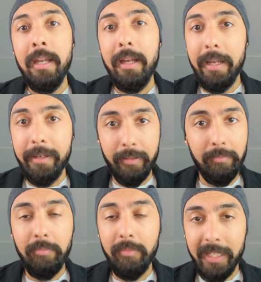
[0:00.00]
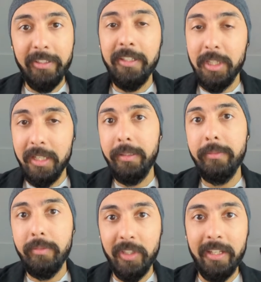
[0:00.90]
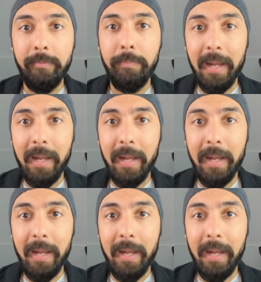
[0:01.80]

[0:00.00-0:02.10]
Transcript: And essentially within